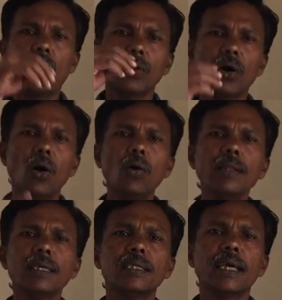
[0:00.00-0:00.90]
On
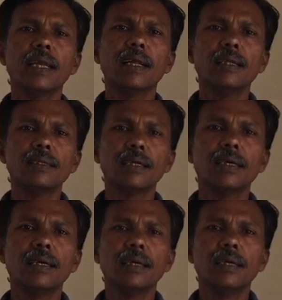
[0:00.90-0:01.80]
all the channels,
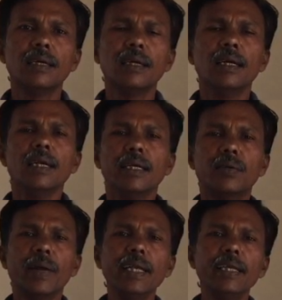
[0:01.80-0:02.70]

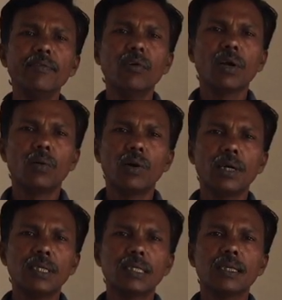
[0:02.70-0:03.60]
24
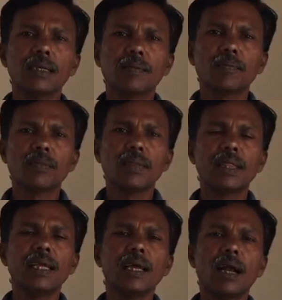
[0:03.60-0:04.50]
hours,
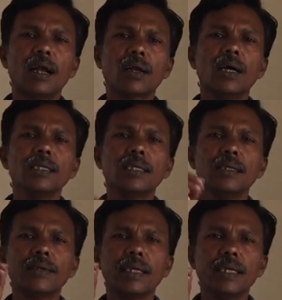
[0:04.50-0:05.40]
they are
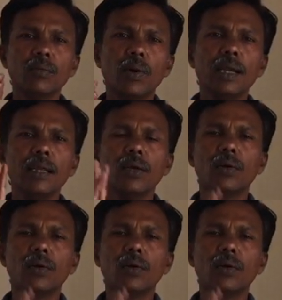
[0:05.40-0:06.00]
concentrating only